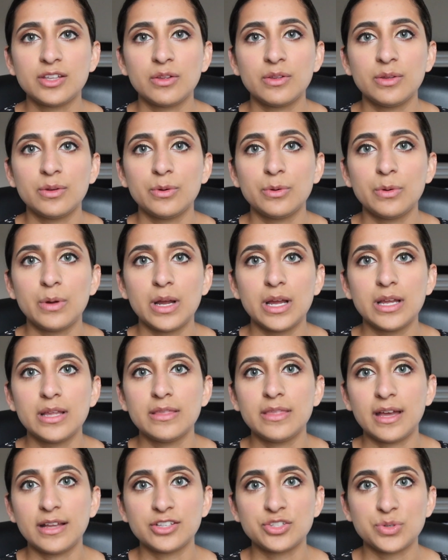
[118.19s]
so
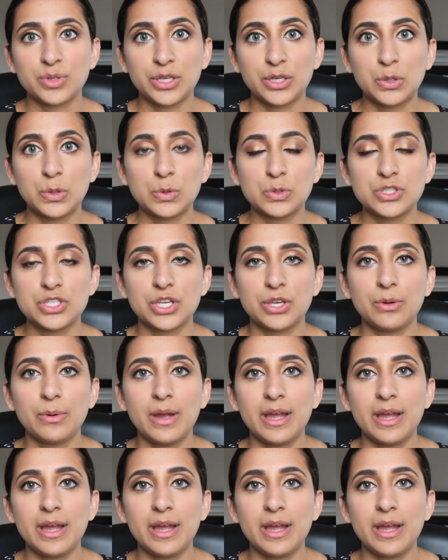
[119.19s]
that's really cool too.